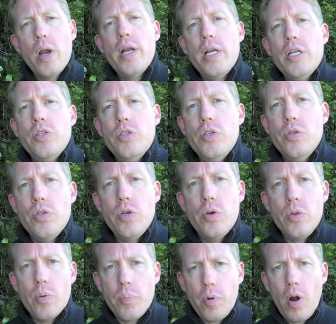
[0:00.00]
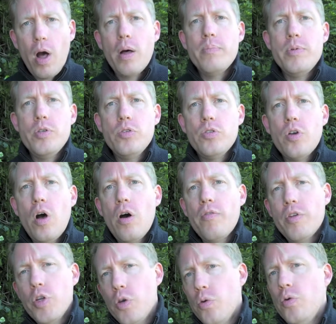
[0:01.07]
it is you do, the problem you solve,
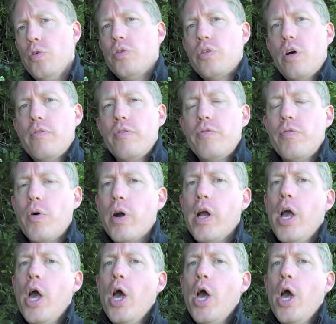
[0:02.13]
and who you solve it for,